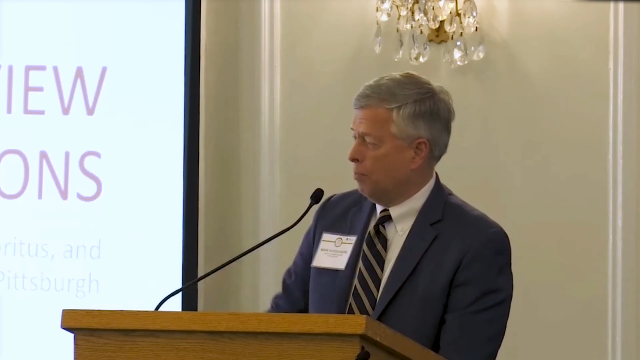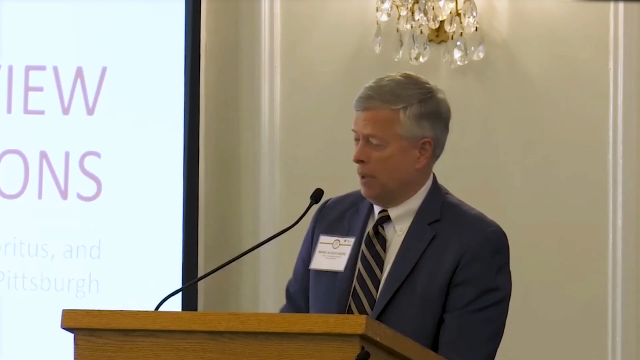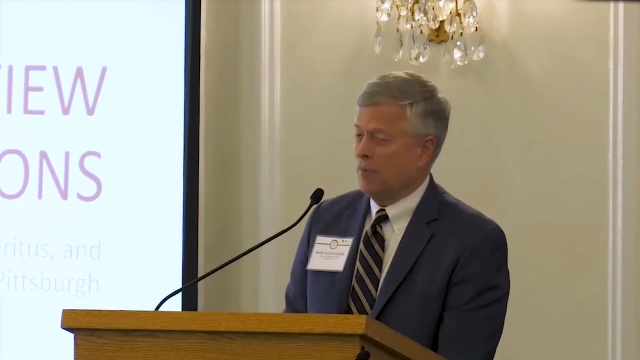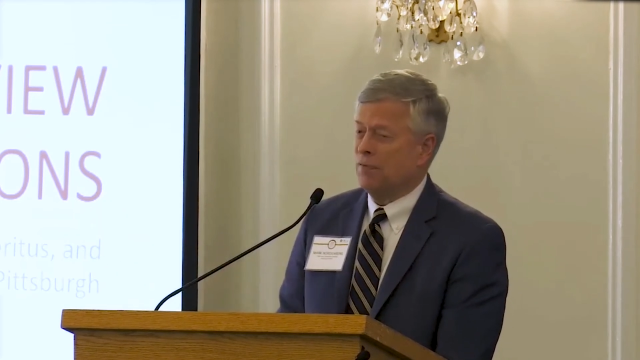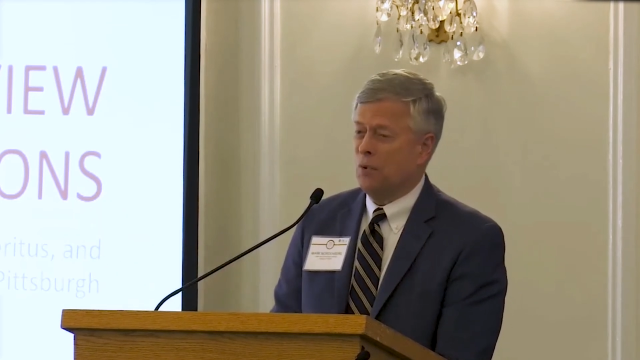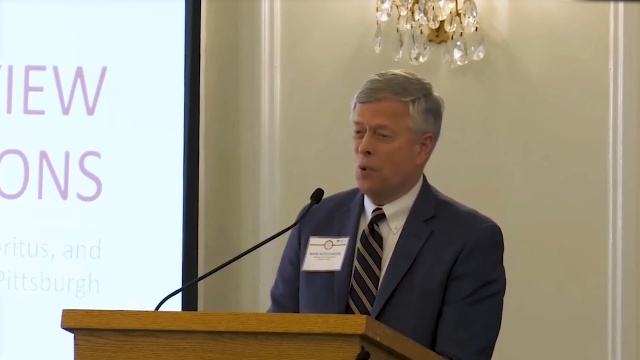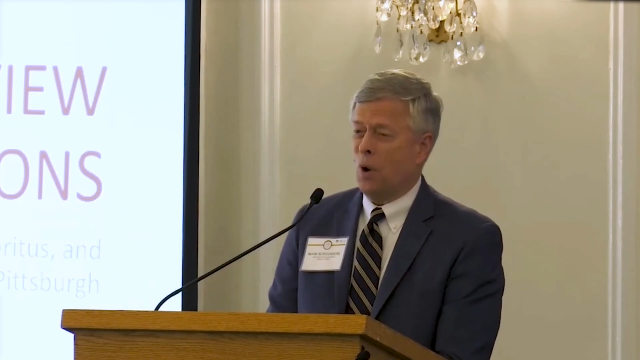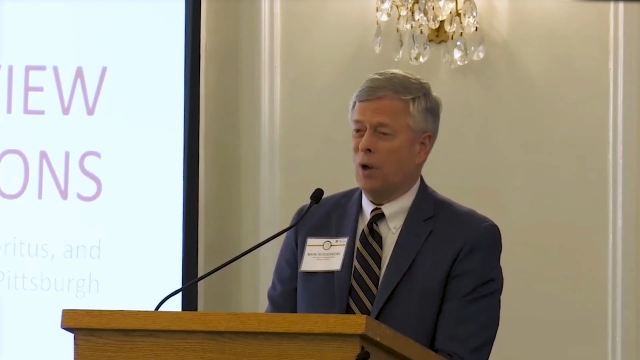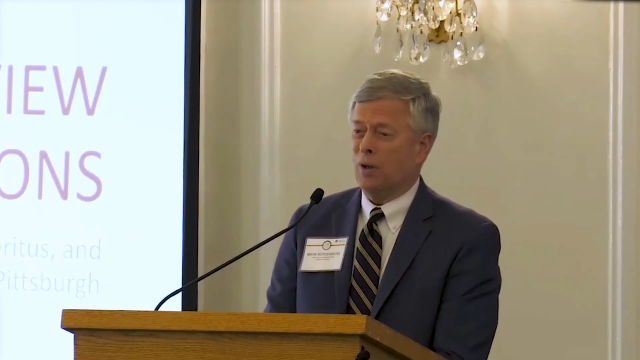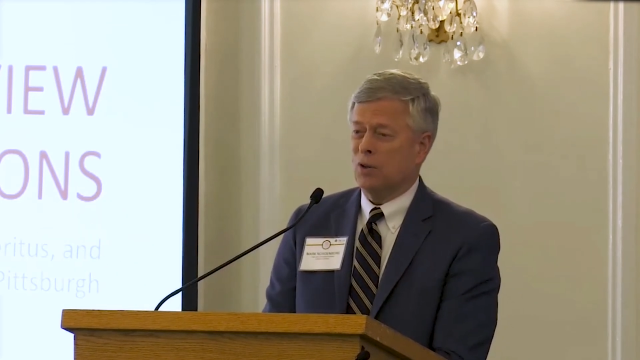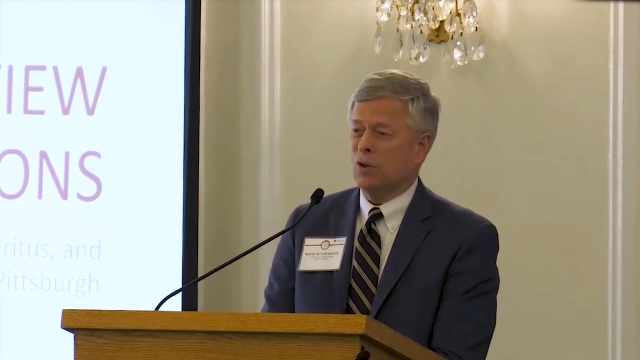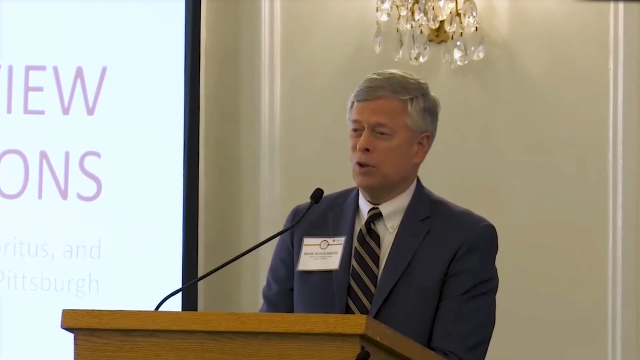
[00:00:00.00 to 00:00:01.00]

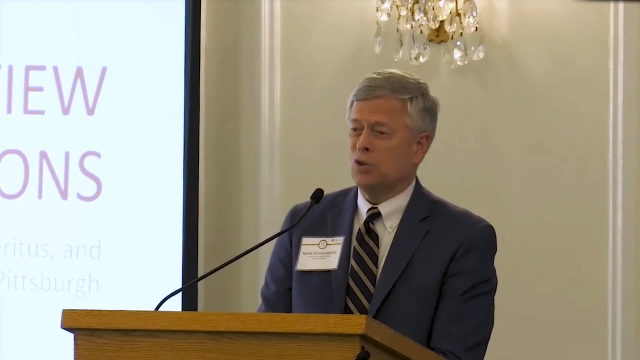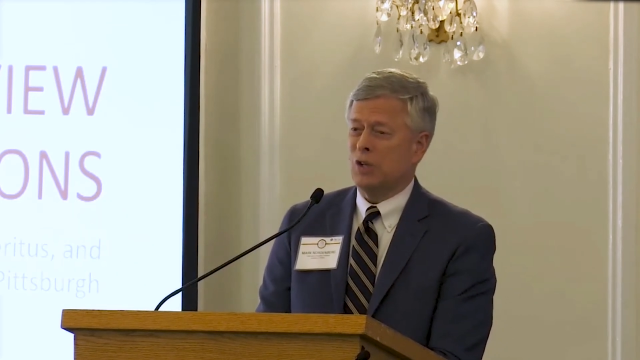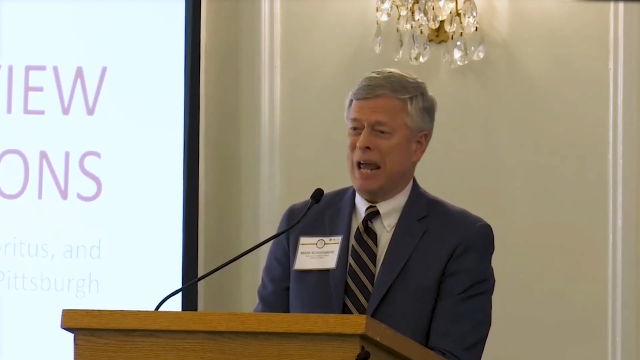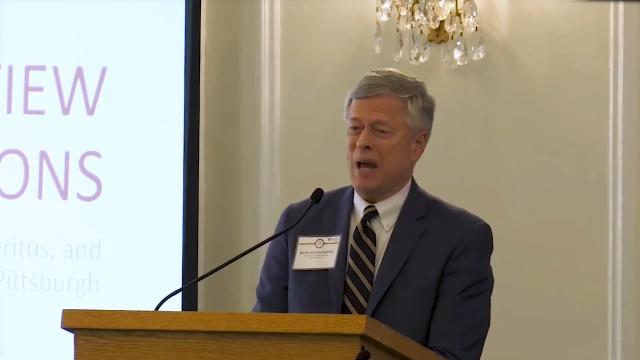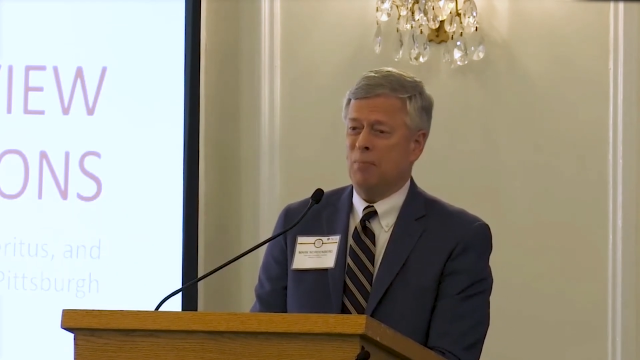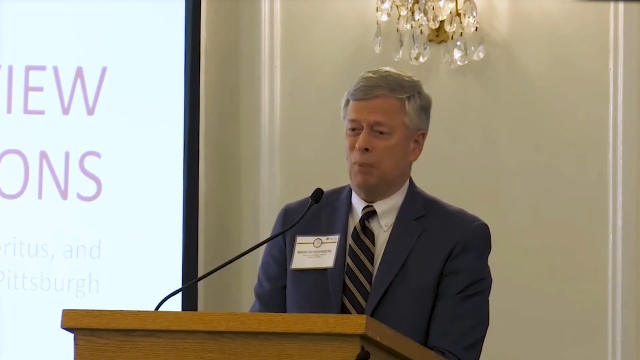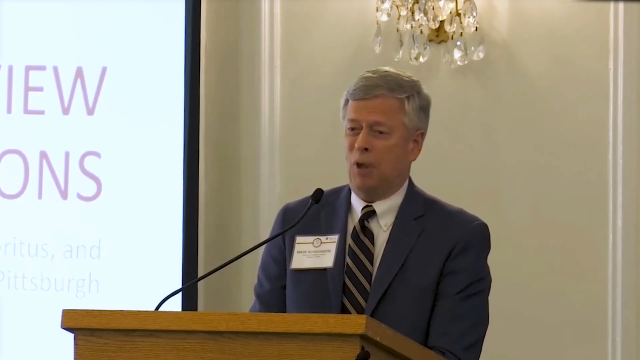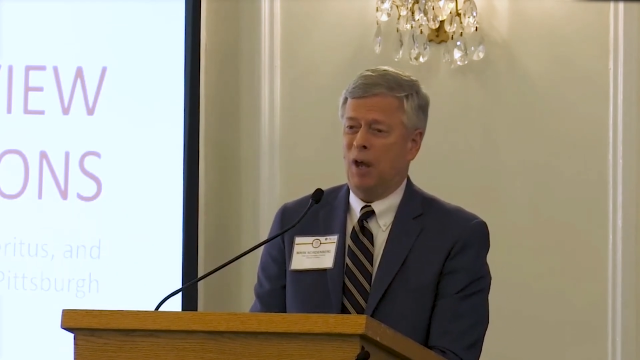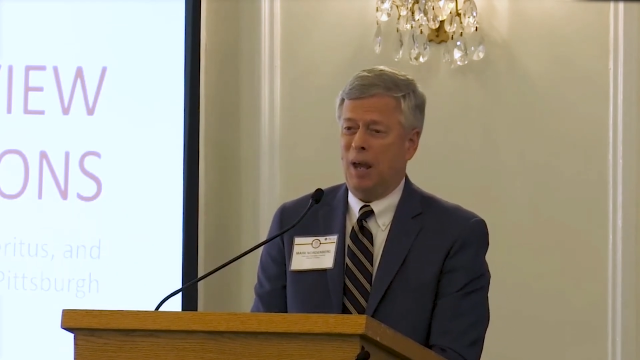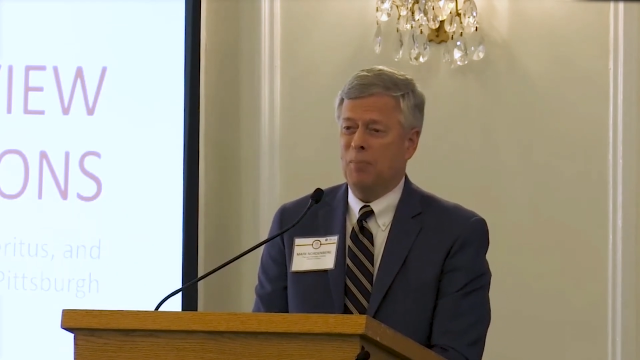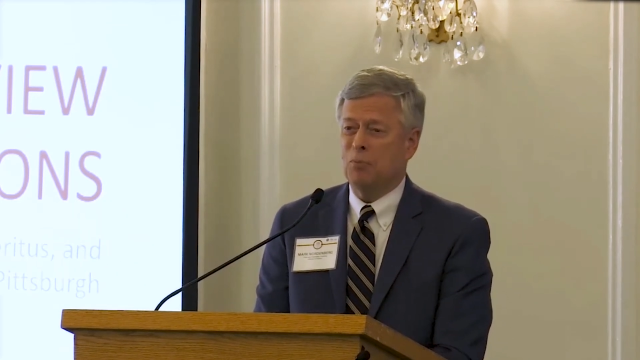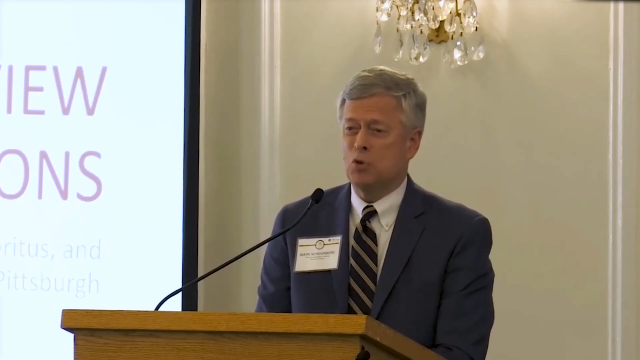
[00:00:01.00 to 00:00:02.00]
before Sam
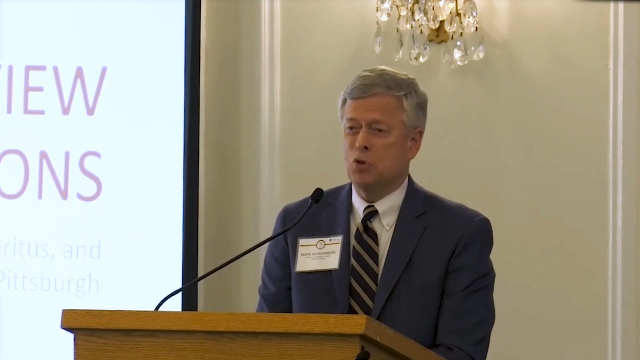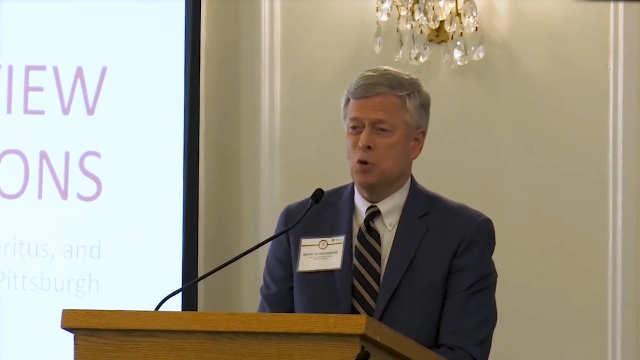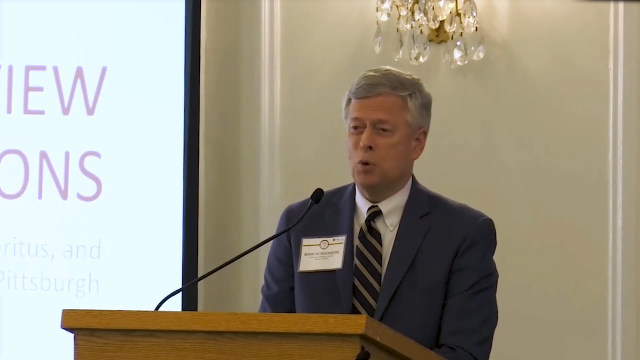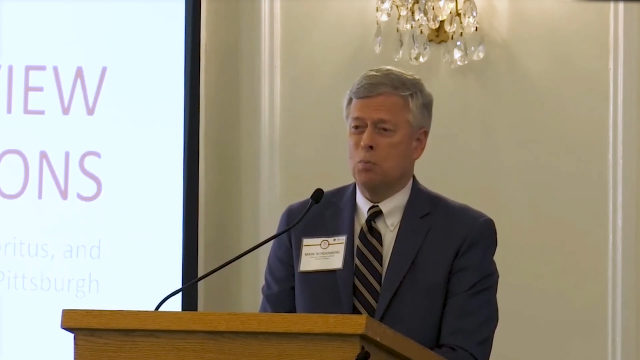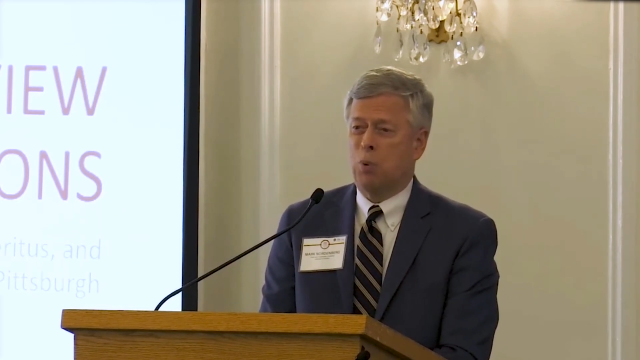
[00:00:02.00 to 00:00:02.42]
came to